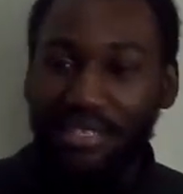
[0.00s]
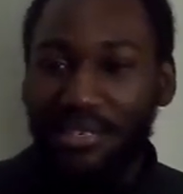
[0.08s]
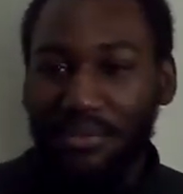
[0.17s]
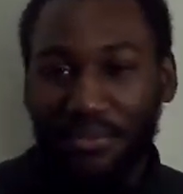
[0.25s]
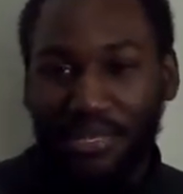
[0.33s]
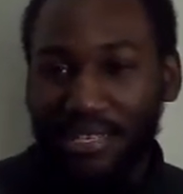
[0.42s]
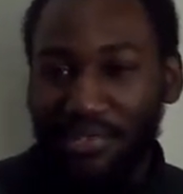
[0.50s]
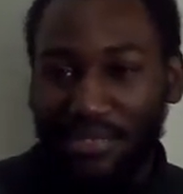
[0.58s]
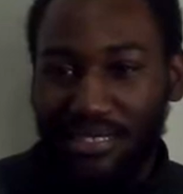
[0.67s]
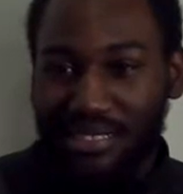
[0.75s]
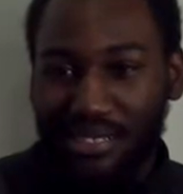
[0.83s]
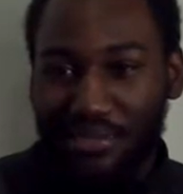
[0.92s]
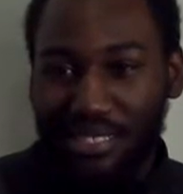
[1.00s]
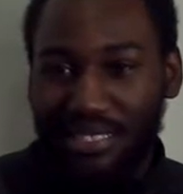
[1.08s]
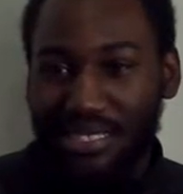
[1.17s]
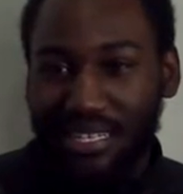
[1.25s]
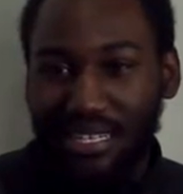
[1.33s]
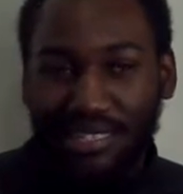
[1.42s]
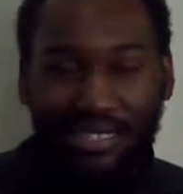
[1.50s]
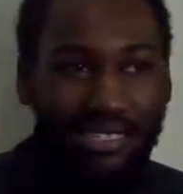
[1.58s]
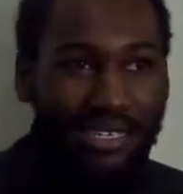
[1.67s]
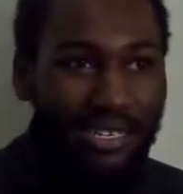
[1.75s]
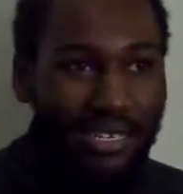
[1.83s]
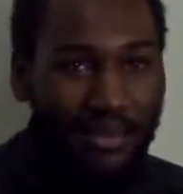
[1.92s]
I'm playing with so much good talent
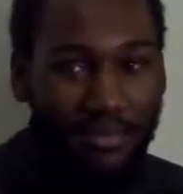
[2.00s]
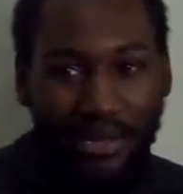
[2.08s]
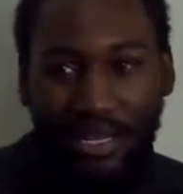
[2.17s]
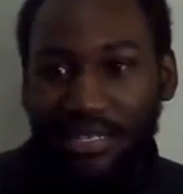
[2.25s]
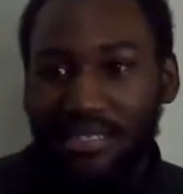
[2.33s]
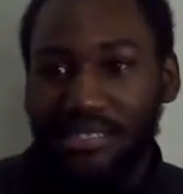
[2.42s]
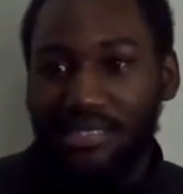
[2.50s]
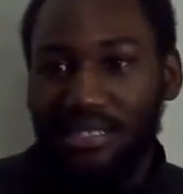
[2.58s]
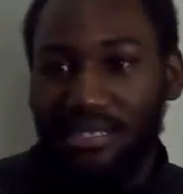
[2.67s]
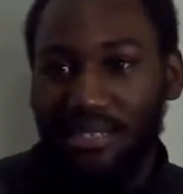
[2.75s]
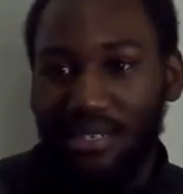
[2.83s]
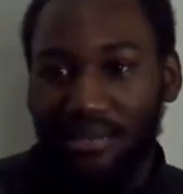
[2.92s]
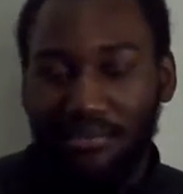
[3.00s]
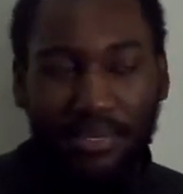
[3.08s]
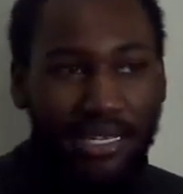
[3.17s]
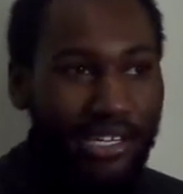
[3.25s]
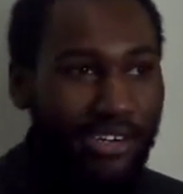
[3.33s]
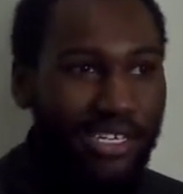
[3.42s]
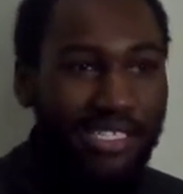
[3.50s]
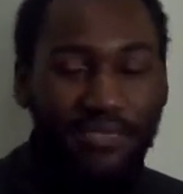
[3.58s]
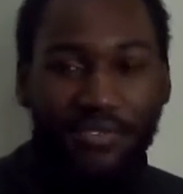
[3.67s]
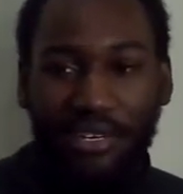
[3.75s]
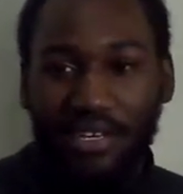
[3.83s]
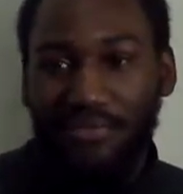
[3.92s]
in practice and being
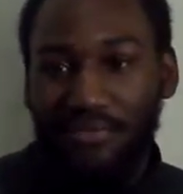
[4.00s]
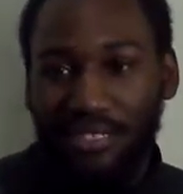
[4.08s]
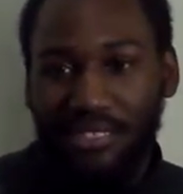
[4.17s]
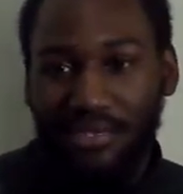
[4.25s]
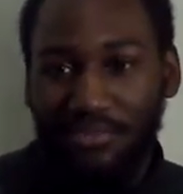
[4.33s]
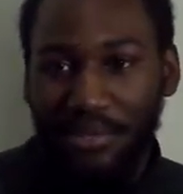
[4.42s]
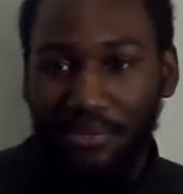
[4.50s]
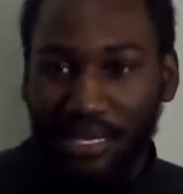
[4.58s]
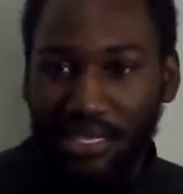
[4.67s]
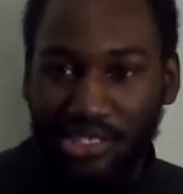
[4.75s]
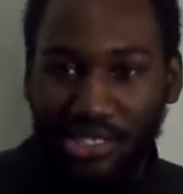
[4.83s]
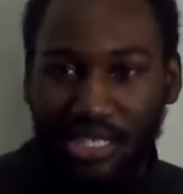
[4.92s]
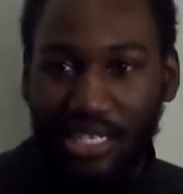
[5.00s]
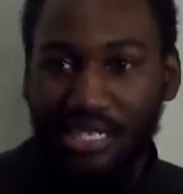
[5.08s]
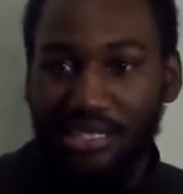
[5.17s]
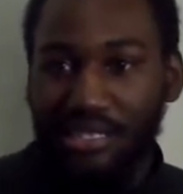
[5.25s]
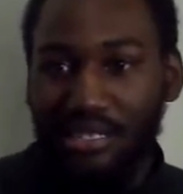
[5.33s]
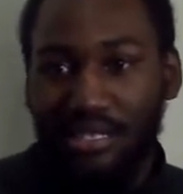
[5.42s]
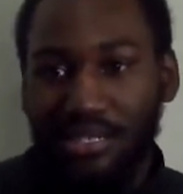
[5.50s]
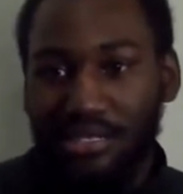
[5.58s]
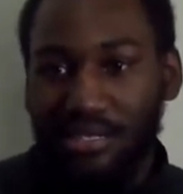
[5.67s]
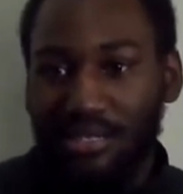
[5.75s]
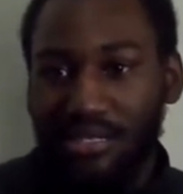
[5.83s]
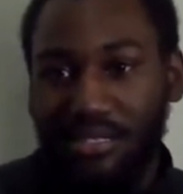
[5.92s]
aggressive on offense and then making shots.
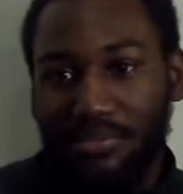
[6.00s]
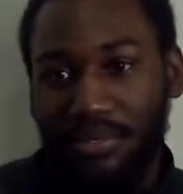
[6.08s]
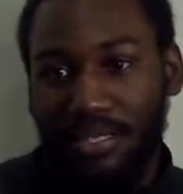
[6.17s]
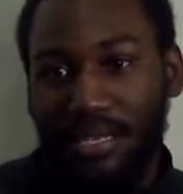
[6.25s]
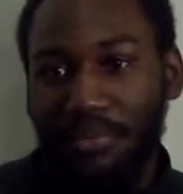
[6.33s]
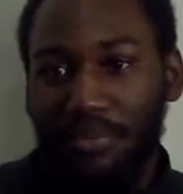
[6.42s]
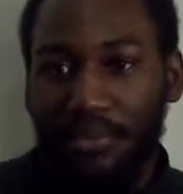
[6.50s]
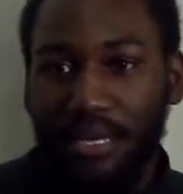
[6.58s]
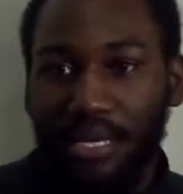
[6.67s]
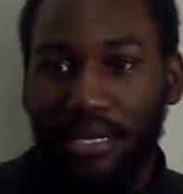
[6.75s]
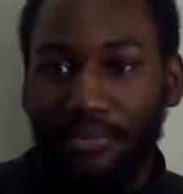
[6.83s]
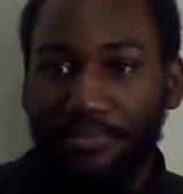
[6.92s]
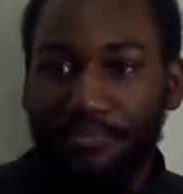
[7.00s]
So it's been helping me out.